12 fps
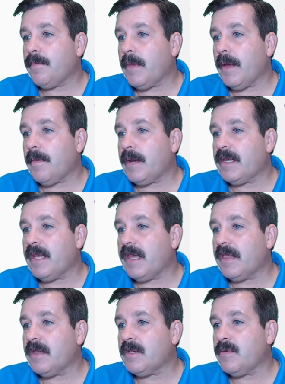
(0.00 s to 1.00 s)
I'm going to
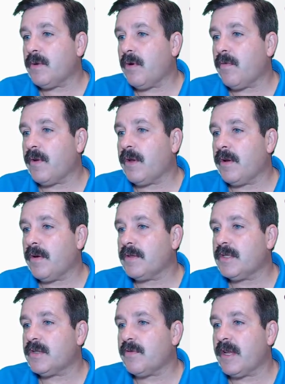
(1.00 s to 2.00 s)
take this one over here
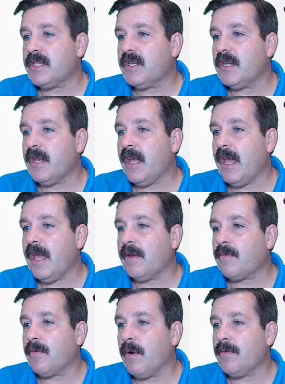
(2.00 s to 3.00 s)
and stretch it
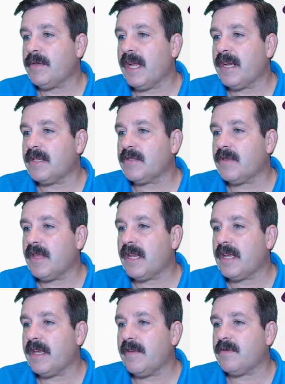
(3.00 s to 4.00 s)
and rotate it so
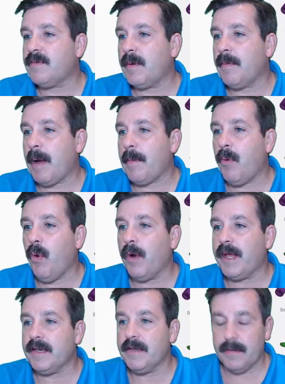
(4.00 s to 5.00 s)
that it gives me my
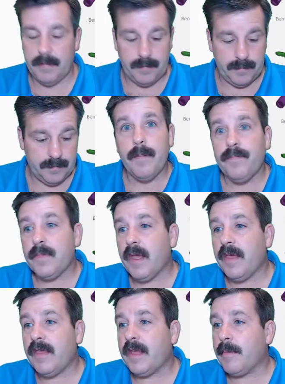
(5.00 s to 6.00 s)
point.
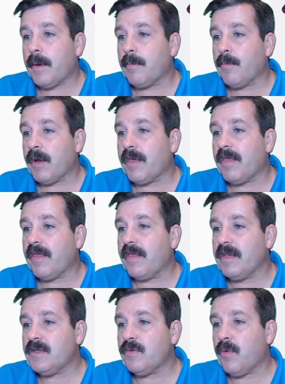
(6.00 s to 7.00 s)
And then I'm going to bring
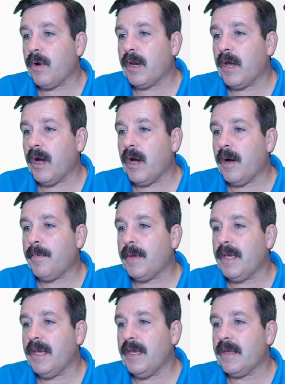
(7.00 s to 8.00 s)
this one up
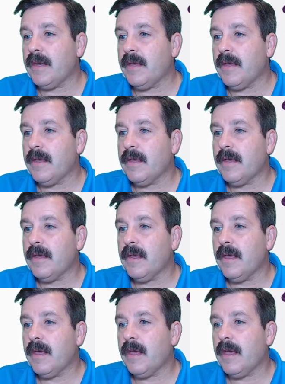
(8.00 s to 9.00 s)
in
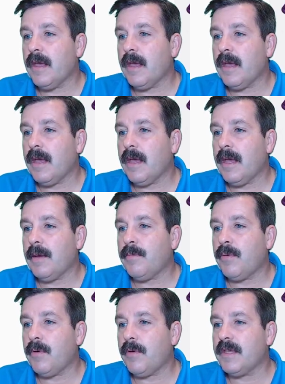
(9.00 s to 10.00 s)
and
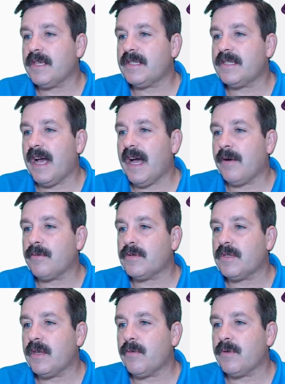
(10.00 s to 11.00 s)
pull this down
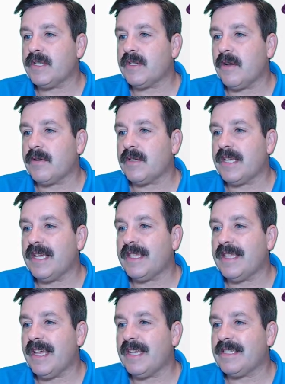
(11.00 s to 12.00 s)
so that we start to
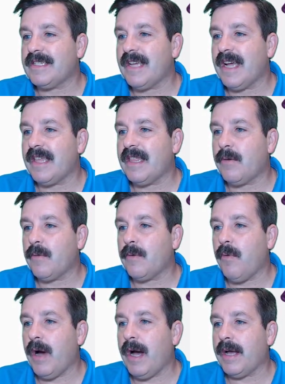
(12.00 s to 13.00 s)
get that design that we
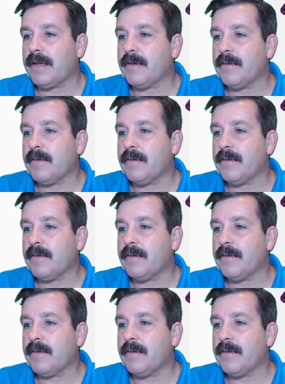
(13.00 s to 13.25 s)
want.